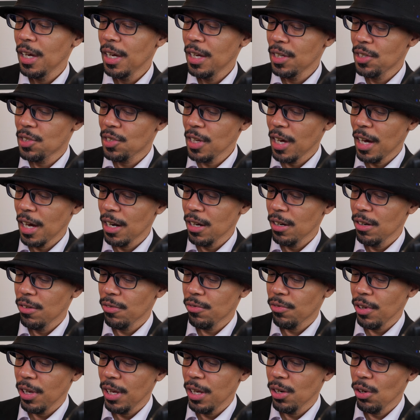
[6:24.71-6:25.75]
inside
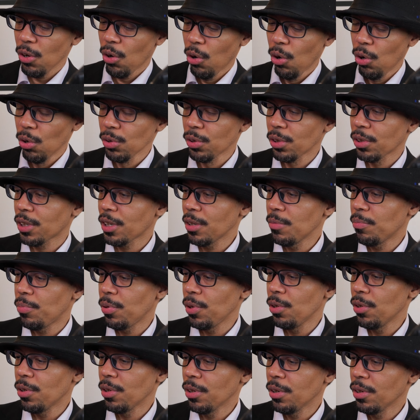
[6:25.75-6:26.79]
of an older
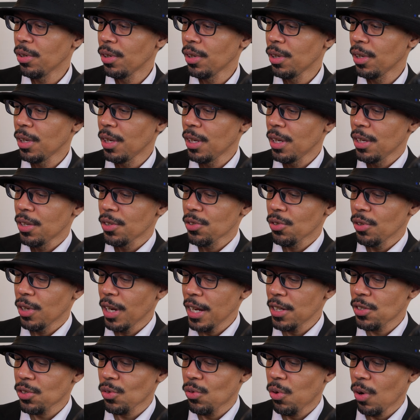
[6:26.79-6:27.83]
computer. So
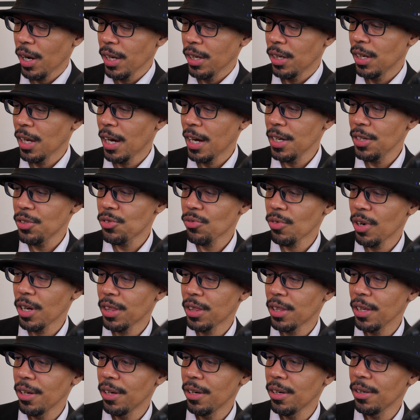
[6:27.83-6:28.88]
that's quite nice
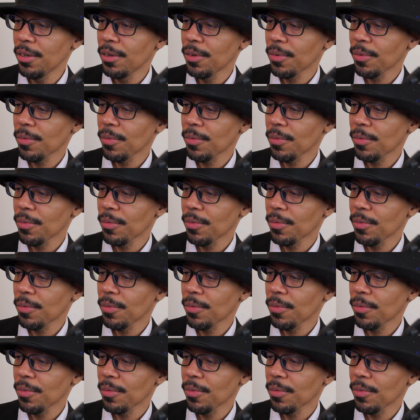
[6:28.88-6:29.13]
right there.